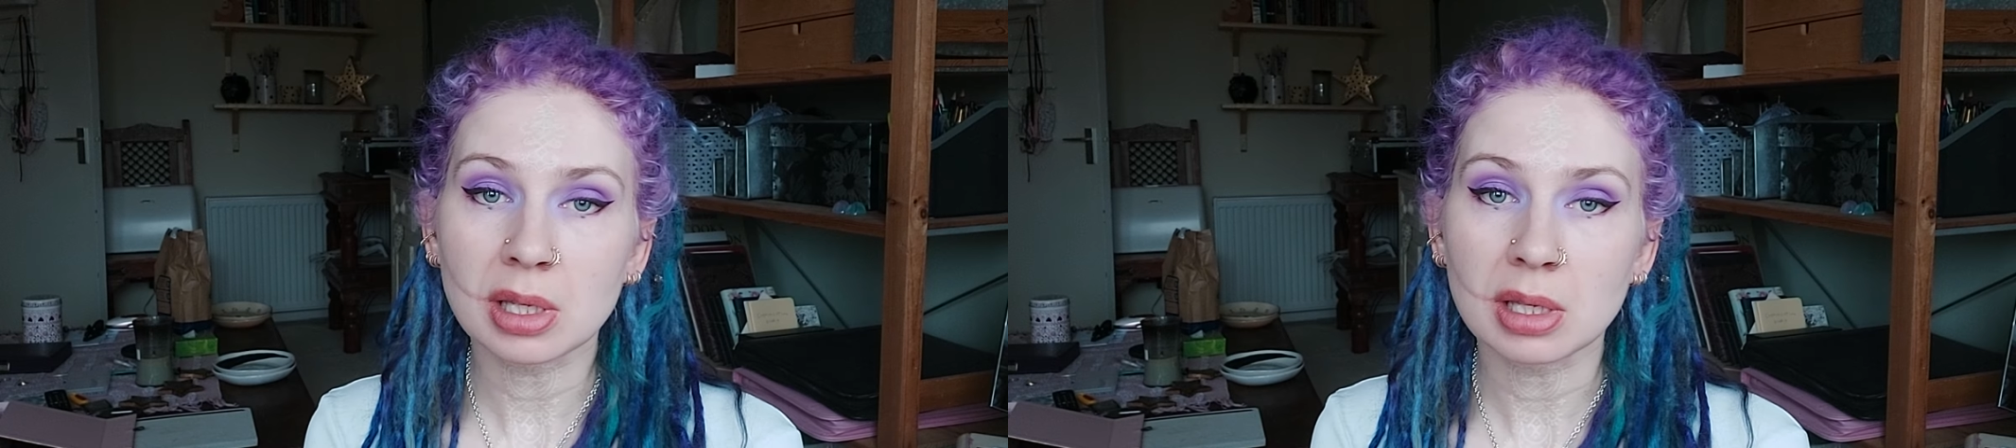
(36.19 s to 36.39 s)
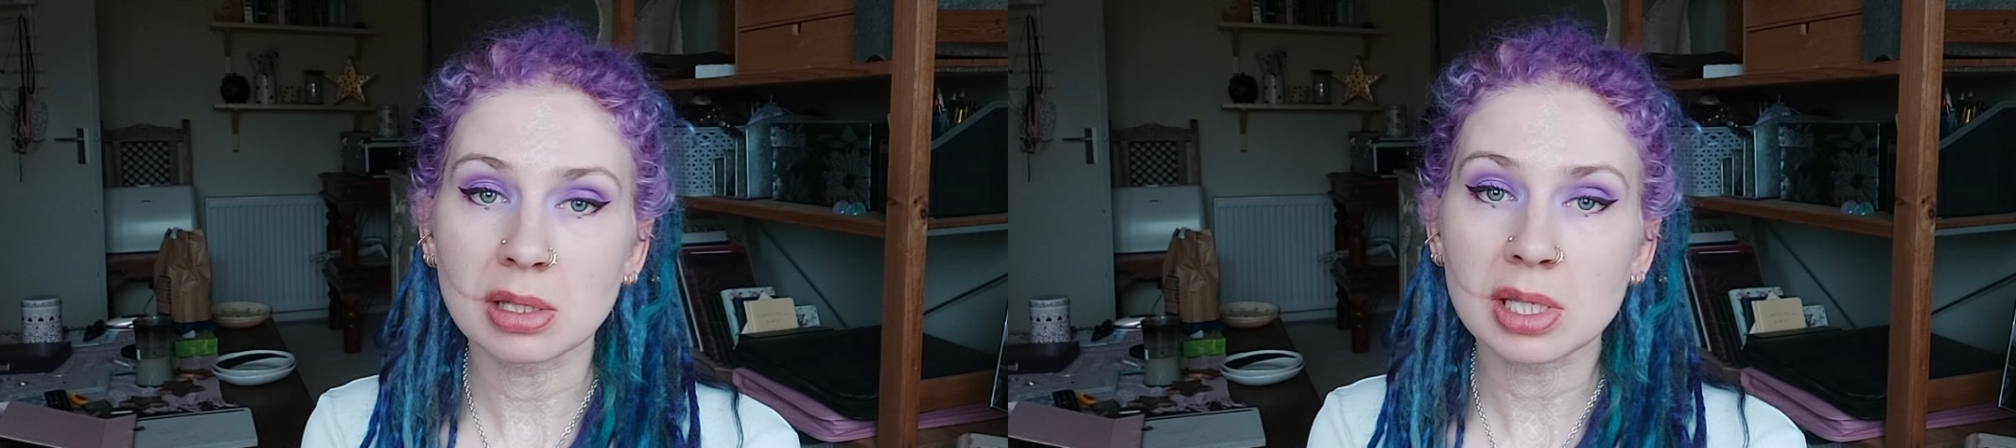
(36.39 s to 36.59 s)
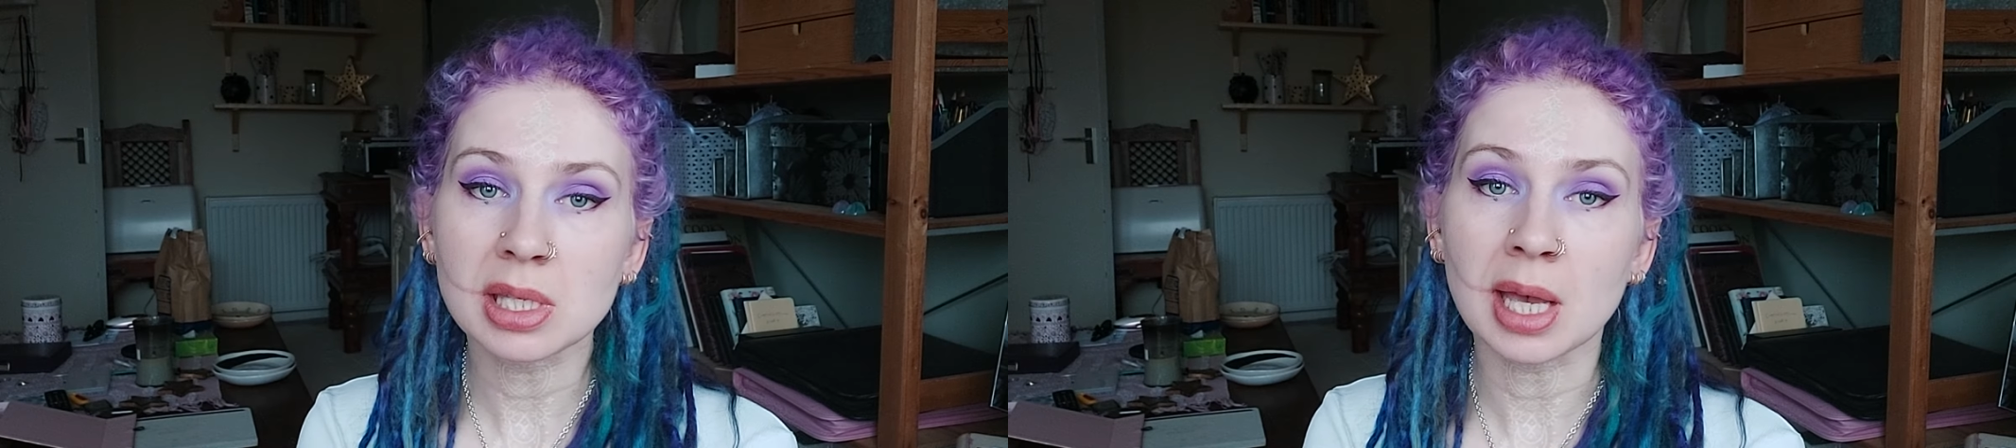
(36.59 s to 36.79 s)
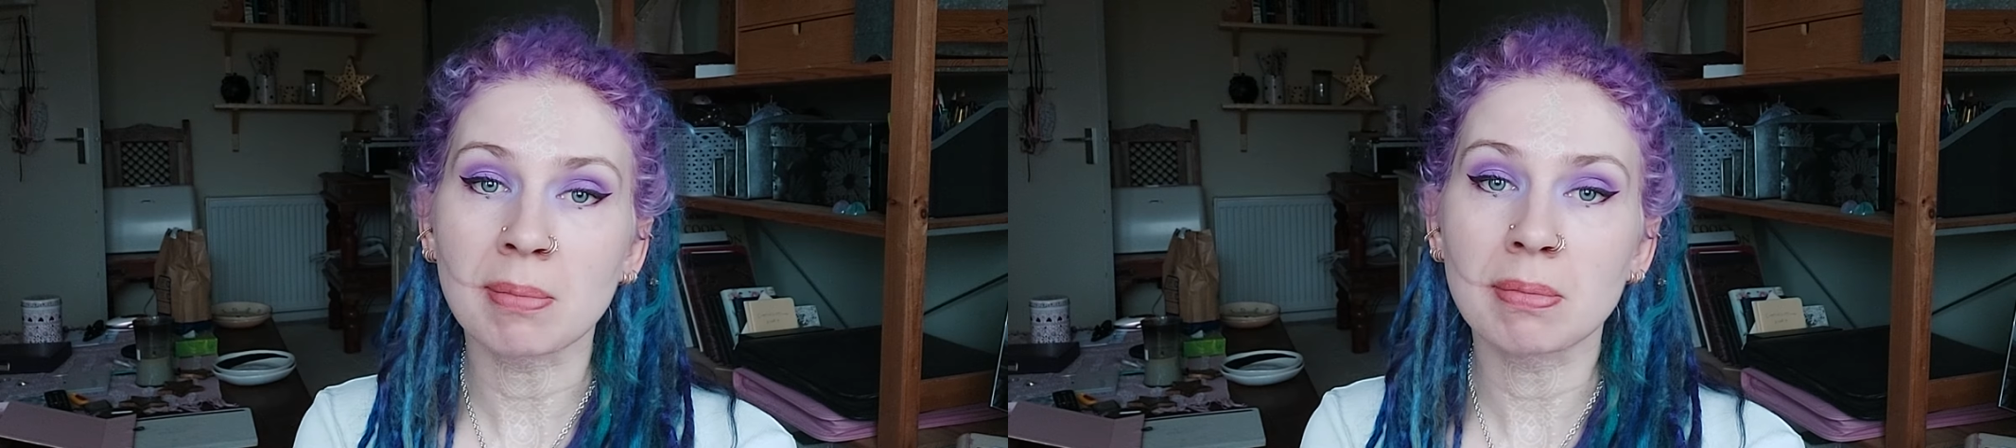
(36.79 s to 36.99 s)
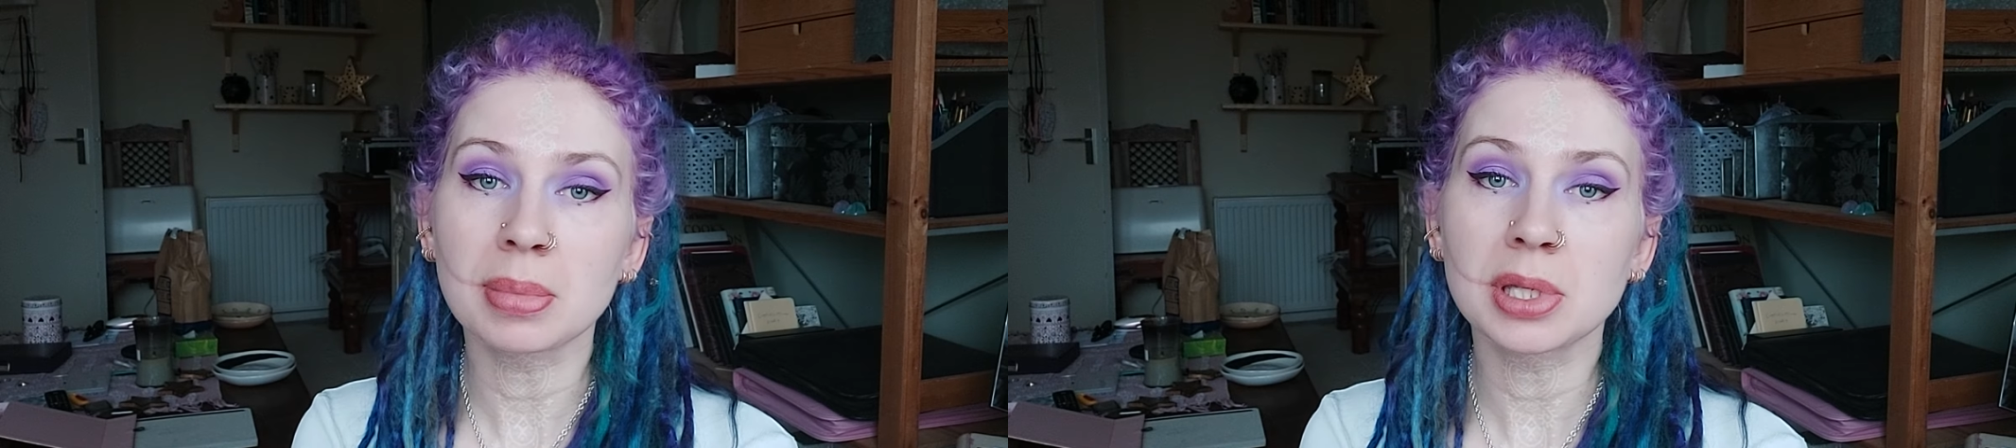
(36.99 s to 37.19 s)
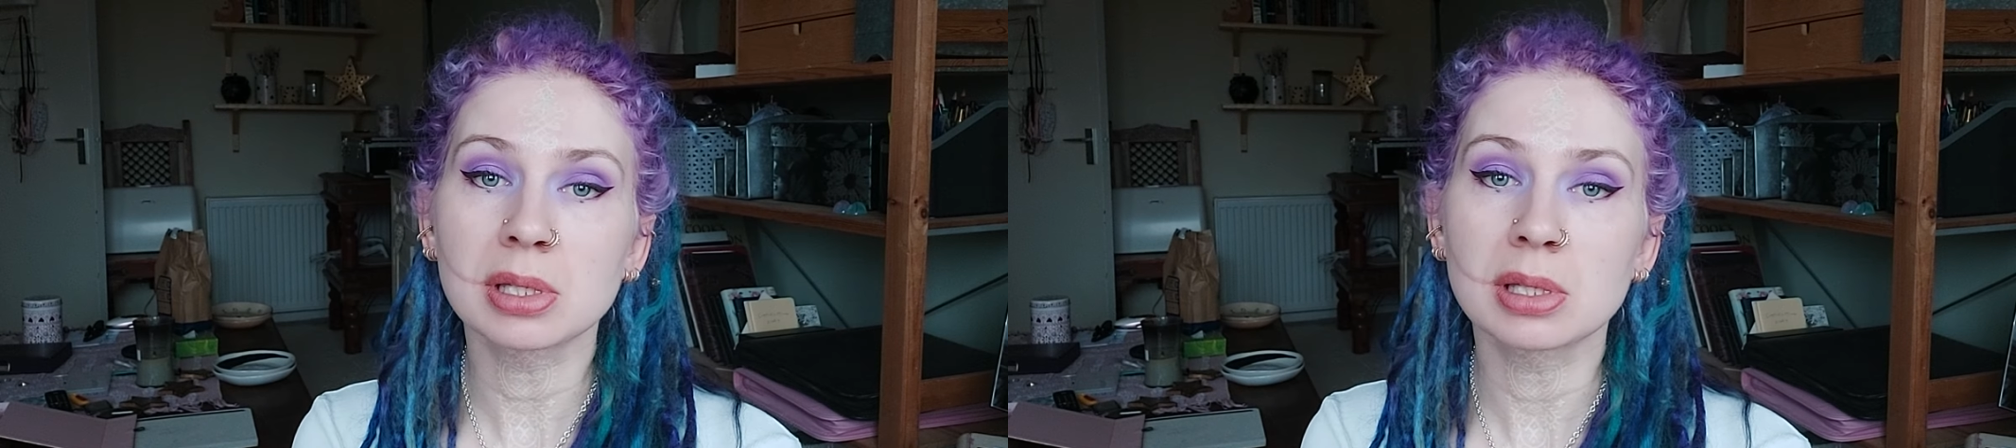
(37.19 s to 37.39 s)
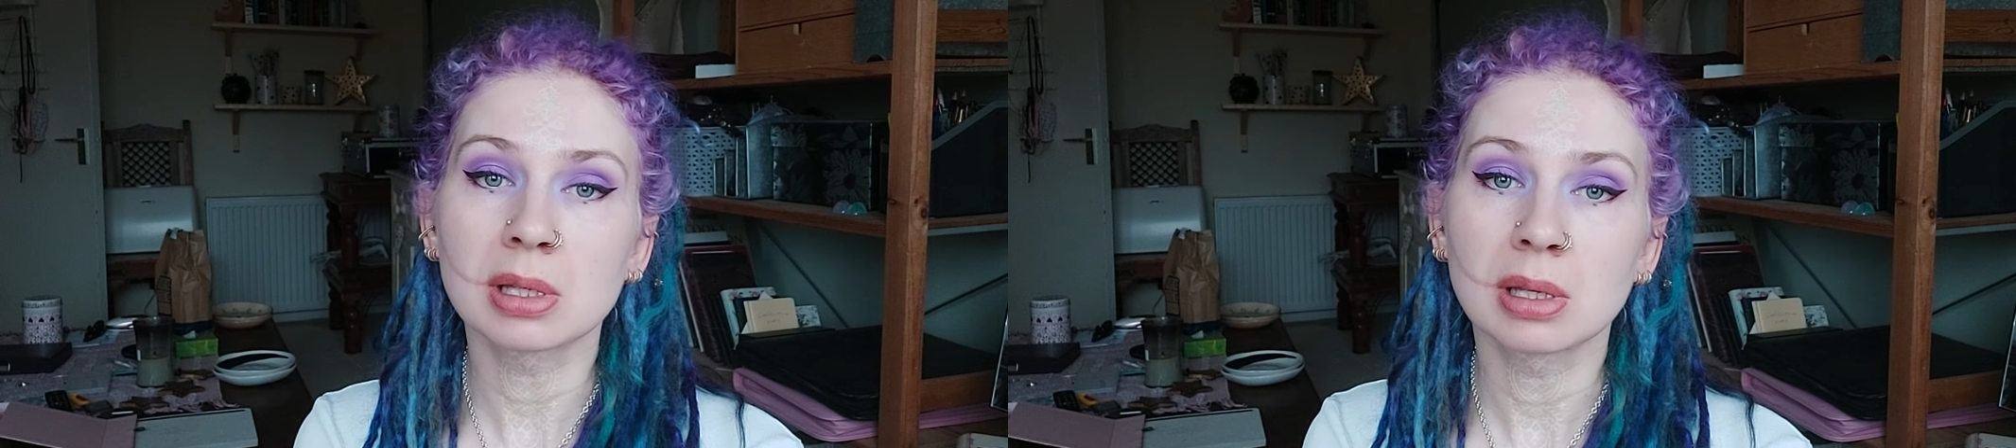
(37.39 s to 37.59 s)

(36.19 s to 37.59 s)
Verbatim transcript: and stamps,